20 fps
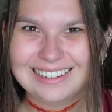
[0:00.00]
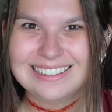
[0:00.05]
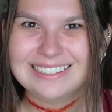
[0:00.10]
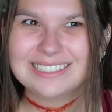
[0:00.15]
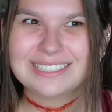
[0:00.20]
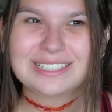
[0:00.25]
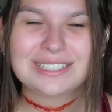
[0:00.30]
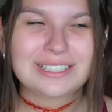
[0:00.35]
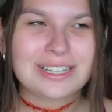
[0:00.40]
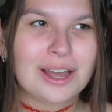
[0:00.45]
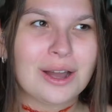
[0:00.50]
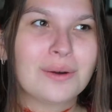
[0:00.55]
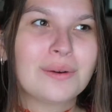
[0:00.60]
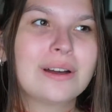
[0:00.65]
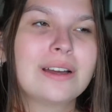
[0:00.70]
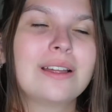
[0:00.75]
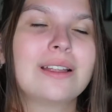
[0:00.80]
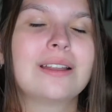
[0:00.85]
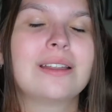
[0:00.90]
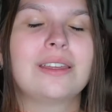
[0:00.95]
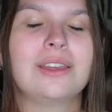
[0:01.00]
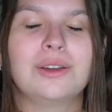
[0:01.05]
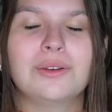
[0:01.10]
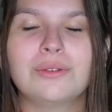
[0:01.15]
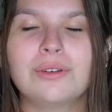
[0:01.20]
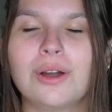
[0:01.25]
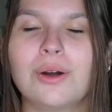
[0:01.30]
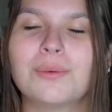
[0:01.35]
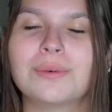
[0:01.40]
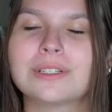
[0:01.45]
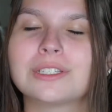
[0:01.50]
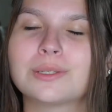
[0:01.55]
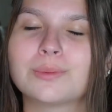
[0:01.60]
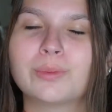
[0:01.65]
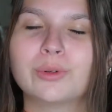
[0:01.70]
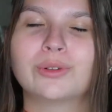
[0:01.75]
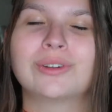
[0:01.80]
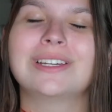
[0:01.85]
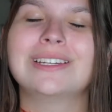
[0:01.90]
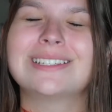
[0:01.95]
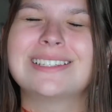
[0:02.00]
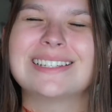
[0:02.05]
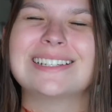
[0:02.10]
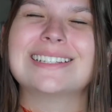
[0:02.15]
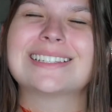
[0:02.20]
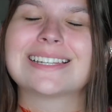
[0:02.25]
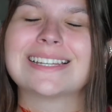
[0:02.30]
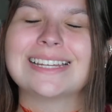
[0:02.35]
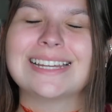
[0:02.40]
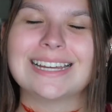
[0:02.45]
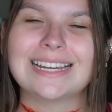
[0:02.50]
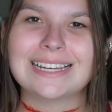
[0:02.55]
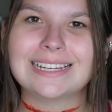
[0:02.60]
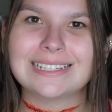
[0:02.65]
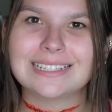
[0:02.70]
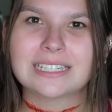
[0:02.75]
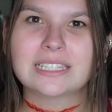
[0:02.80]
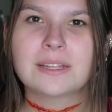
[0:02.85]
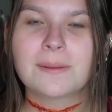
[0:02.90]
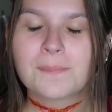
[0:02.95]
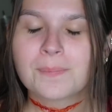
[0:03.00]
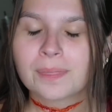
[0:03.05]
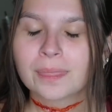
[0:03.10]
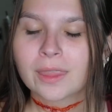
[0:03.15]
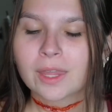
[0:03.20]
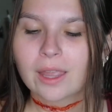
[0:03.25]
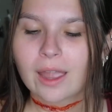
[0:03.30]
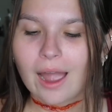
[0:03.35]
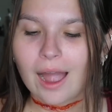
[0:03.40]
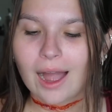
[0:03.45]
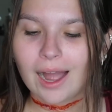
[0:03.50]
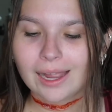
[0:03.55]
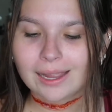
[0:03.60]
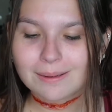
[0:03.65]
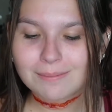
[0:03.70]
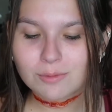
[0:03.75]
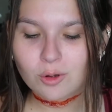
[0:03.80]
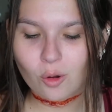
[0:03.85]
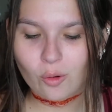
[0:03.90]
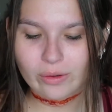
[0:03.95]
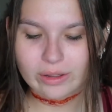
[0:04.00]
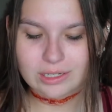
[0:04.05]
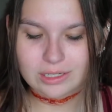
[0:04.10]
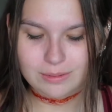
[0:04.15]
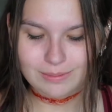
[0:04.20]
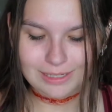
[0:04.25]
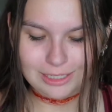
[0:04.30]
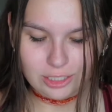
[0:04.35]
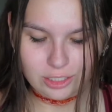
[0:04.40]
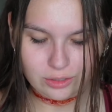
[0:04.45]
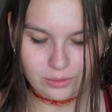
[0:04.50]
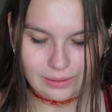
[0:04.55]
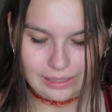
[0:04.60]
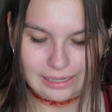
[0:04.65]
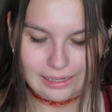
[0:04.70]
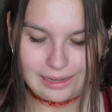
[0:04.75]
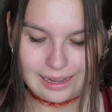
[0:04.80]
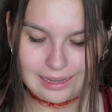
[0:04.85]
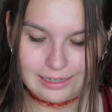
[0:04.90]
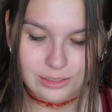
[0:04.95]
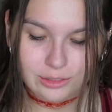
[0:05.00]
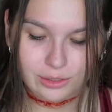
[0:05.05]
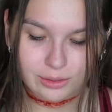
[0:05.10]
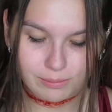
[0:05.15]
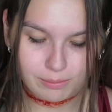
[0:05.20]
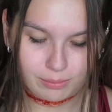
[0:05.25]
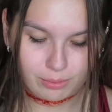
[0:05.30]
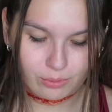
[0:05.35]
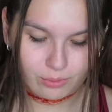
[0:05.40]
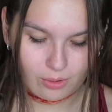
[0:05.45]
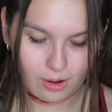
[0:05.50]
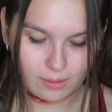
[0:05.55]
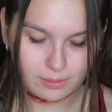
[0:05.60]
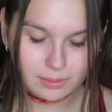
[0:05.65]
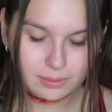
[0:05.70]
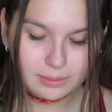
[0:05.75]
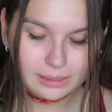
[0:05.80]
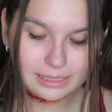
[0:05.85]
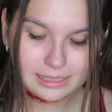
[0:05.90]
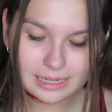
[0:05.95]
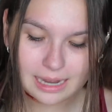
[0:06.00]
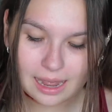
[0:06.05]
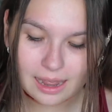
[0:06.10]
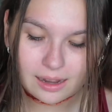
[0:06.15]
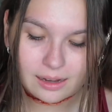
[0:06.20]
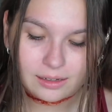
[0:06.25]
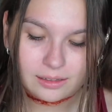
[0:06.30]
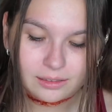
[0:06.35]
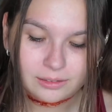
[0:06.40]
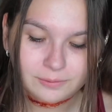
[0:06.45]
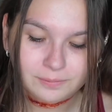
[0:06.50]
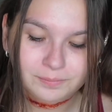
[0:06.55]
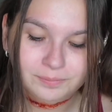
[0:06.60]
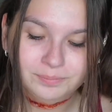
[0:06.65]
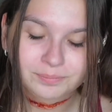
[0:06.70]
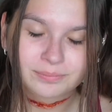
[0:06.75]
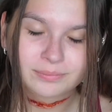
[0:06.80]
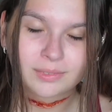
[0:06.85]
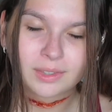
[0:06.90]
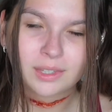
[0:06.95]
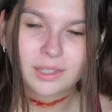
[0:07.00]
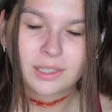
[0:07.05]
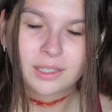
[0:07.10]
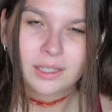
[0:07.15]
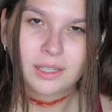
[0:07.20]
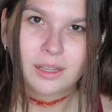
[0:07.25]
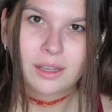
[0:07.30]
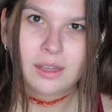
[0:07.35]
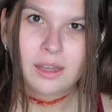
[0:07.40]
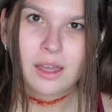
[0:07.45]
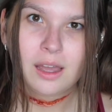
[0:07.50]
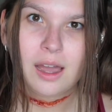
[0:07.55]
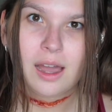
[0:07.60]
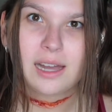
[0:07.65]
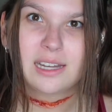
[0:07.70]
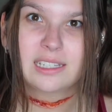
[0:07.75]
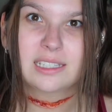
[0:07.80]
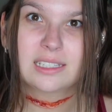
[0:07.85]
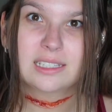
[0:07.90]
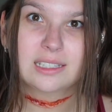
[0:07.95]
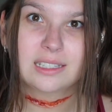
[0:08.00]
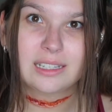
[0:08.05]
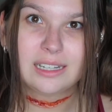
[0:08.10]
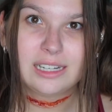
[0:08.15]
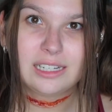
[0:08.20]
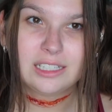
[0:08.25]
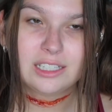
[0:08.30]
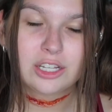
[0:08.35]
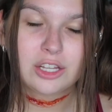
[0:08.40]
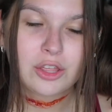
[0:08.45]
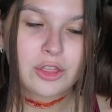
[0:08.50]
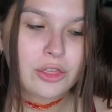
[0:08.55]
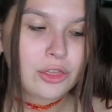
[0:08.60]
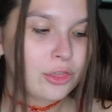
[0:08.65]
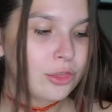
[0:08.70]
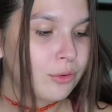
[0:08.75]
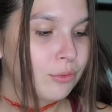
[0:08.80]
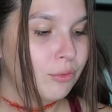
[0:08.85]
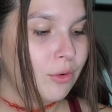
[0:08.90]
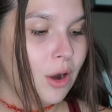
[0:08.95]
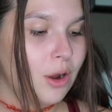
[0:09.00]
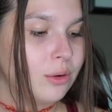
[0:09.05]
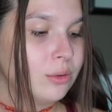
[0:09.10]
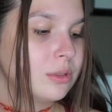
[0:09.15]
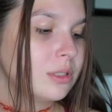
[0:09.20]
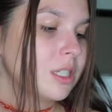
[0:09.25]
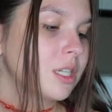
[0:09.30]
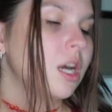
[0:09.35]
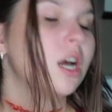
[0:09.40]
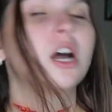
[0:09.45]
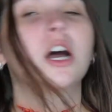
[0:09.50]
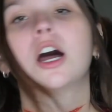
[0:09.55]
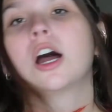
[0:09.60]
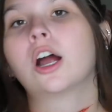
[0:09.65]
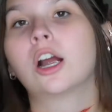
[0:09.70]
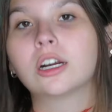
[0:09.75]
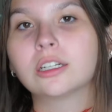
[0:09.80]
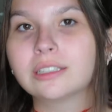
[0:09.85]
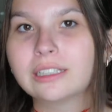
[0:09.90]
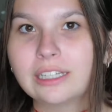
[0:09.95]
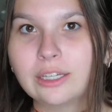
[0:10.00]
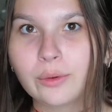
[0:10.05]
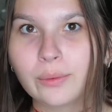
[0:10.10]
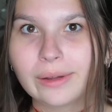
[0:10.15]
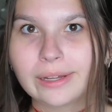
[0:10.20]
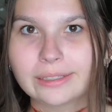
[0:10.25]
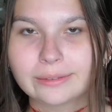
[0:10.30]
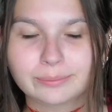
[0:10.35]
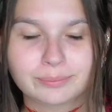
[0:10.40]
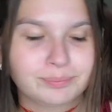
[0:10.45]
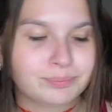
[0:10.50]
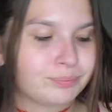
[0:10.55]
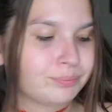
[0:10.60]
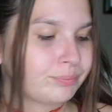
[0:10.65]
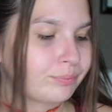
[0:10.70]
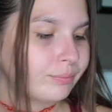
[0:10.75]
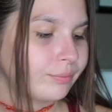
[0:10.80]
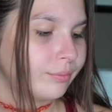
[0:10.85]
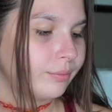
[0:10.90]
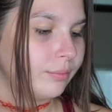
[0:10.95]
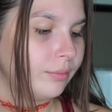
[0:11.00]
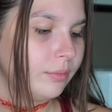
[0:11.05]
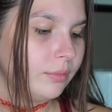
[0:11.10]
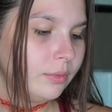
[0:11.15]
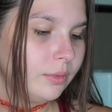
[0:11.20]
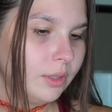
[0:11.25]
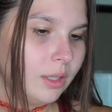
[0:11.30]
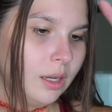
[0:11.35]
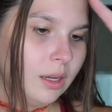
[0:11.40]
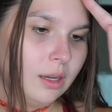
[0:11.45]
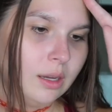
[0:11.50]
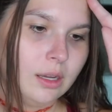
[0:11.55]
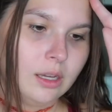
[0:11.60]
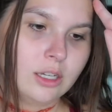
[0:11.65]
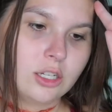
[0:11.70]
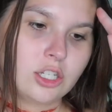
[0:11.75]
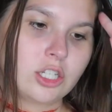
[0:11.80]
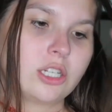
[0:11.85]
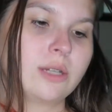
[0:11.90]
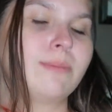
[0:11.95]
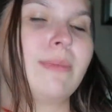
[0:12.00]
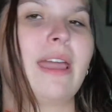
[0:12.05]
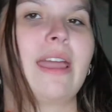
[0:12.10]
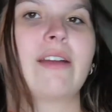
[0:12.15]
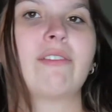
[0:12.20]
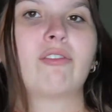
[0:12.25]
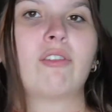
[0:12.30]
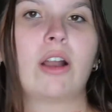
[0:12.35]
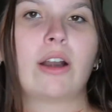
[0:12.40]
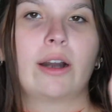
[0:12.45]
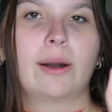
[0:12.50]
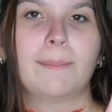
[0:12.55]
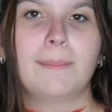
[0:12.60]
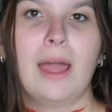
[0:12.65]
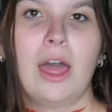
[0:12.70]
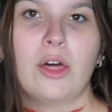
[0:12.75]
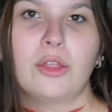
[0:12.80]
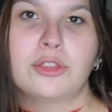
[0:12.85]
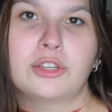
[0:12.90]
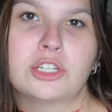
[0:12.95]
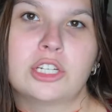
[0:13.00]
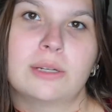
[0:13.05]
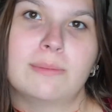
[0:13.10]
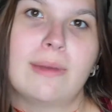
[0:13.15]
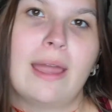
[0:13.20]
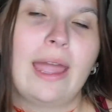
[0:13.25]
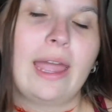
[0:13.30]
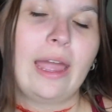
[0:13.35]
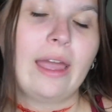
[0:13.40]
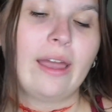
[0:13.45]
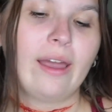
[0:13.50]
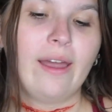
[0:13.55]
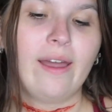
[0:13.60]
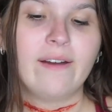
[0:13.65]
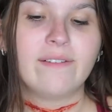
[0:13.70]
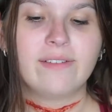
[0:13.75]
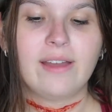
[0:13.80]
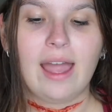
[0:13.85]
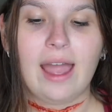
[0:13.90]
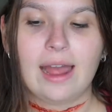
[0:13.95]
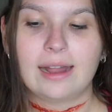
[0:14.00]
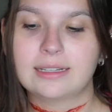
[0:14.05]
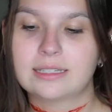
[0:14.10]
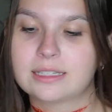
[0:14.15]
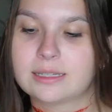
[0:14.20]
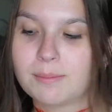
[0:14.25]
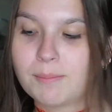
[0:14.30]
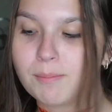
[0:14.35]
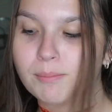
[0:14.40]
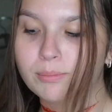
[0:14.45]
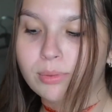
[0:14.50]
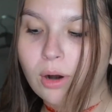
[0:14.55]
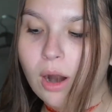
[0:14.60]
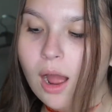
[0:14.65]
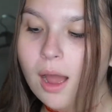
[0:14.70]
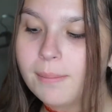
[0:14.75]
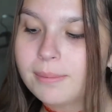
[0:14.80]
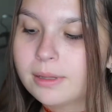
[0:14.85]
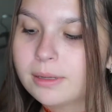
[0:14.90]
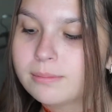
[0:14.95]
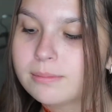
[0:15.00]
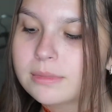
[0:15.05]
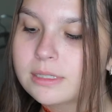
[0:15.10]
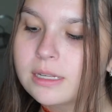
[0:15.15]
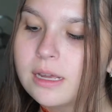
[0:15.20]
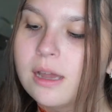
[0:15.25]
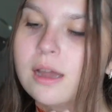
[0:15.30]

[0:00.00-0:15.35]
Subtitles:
So you know what spooky season is. I am going to be doing, as you can probably tell, a slit throat Harley Quinn. She may have run her mouth, she may have had some problems.